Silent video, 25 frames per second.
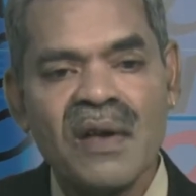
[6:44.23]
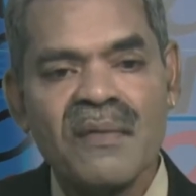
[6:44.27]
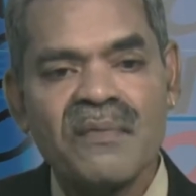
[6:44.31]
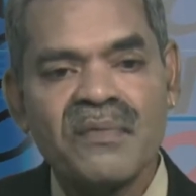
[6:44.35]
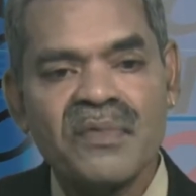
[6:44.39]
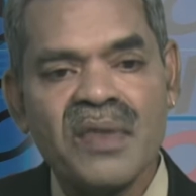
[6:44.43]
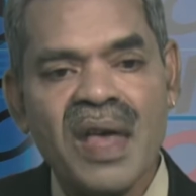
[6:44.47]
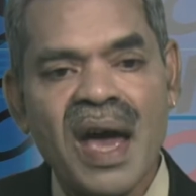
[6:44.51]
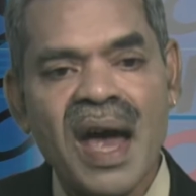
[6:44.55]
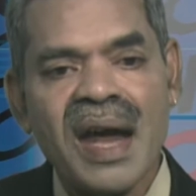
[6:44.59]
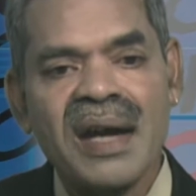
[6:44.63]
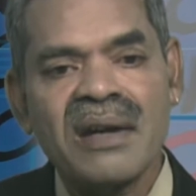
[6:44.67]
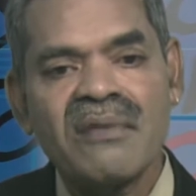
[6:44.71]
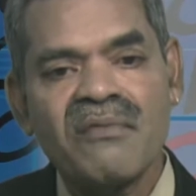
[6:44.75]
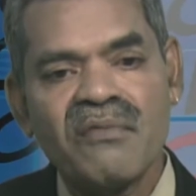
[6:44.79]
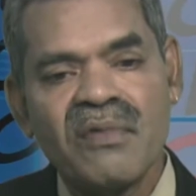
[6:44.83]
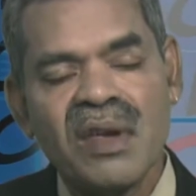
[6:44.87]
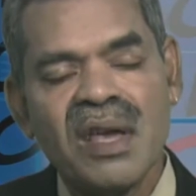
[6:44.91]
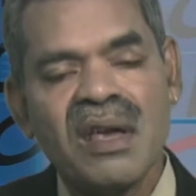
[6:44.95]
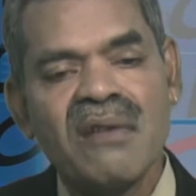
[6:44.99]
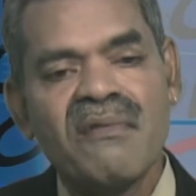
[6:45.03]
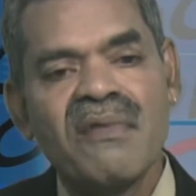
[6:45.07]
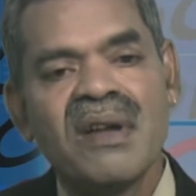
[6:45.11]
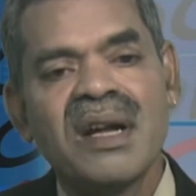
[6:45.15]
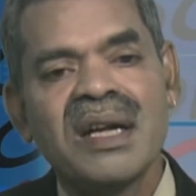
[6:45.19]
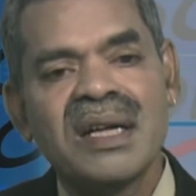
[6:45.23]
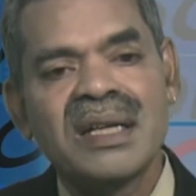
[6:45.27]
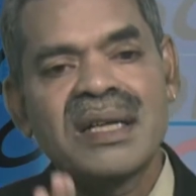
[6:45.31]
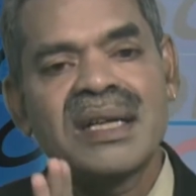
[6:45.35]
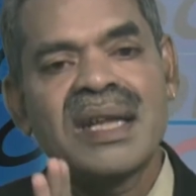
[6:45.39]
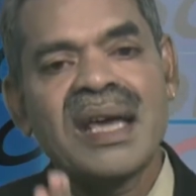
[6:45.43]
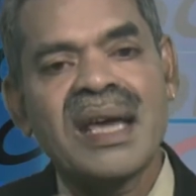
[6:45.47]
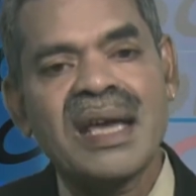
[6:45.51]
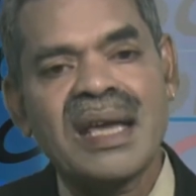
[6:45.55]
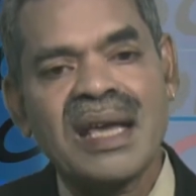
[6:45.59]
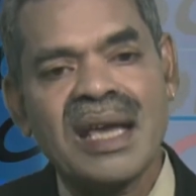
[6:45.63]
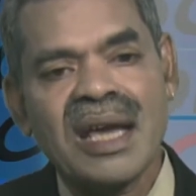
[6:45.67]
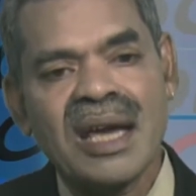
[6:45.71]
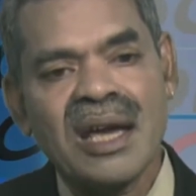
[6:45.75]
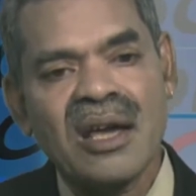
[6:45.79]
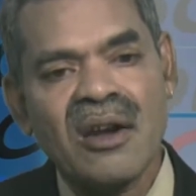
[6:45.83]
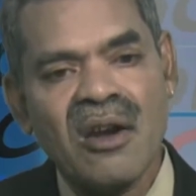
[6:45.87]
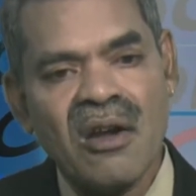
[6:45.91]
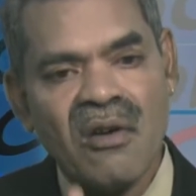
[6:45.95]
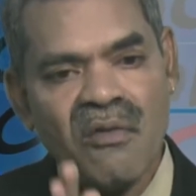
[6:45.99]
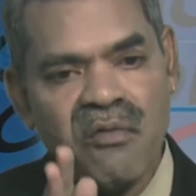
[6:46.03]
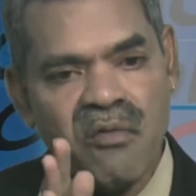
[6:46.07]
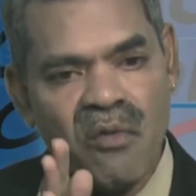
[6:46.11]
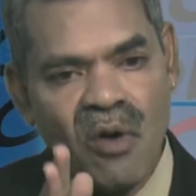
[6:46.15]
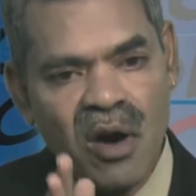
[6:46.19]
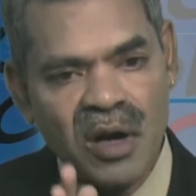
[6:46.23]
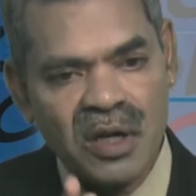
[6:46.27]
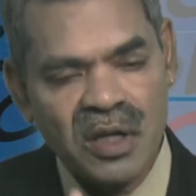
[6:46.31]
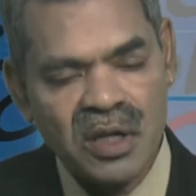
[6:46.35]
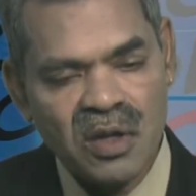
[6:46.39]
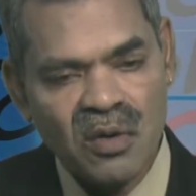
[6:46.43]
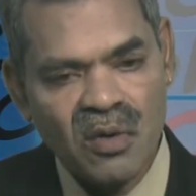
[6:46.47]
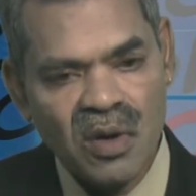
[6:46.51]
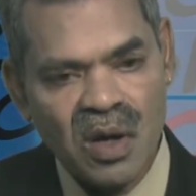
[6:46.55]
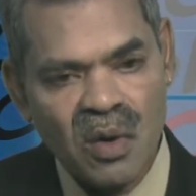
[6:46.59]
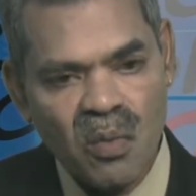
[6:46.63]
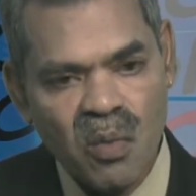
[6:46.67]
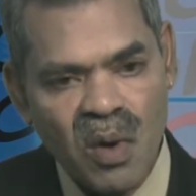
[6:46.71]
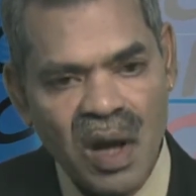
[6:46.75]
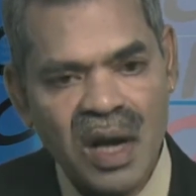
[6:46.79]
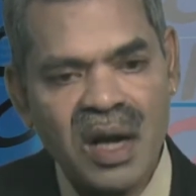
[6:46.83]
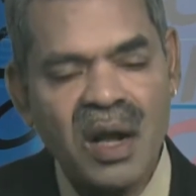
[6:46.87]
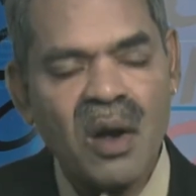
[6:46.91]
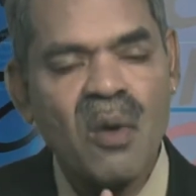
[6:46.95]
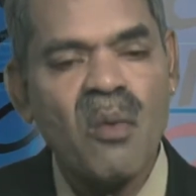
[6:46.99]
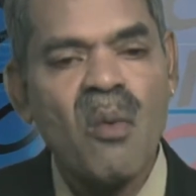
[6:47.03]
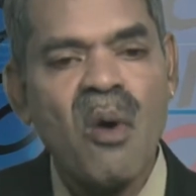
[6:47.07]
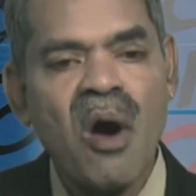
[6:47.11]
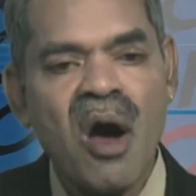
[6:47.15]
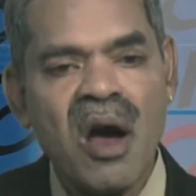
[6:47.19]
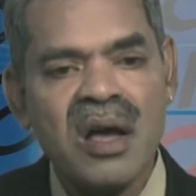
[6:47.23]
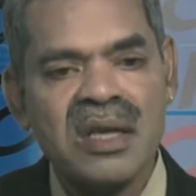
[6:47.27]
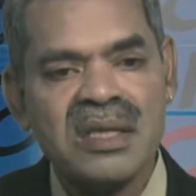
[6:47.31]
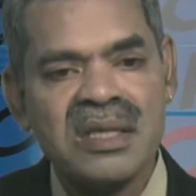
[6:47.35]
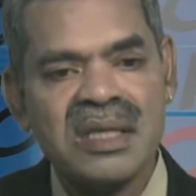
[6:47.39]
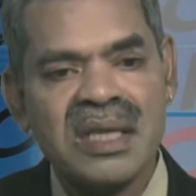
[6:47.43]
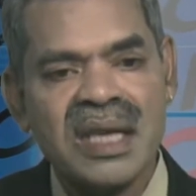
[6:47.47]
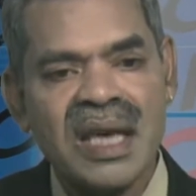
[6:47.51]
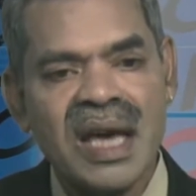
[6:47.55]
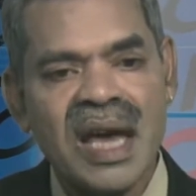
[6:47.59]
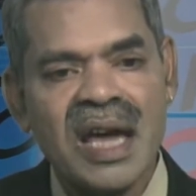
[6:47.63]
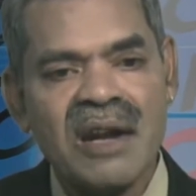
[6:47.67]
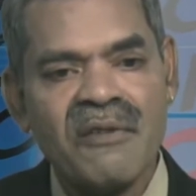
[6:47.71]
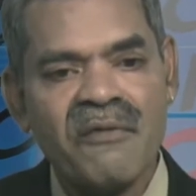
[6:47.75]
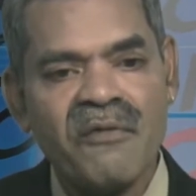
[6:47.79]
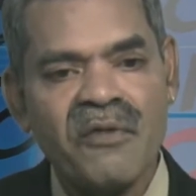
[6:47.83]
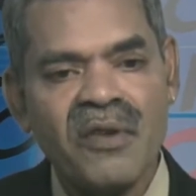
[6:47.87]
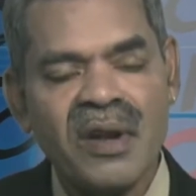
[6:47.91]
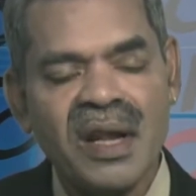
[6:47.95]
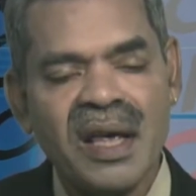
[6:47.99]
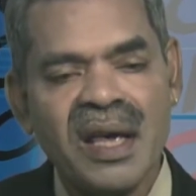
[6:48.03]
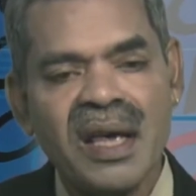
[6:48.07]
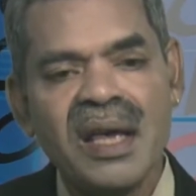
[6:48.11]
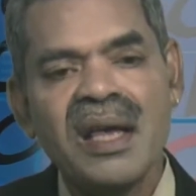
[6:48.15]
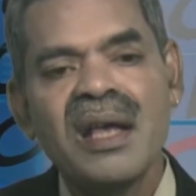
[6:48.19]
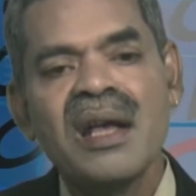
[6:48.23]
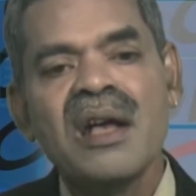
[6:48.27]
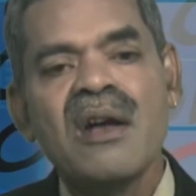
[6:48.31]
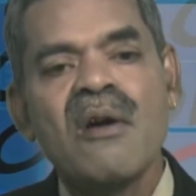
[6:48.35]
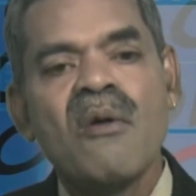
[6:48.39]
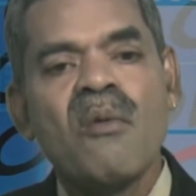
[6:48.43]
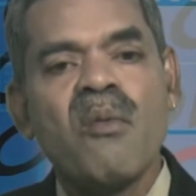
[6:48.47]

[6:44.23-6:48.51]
that we will take care of what your work was carefully,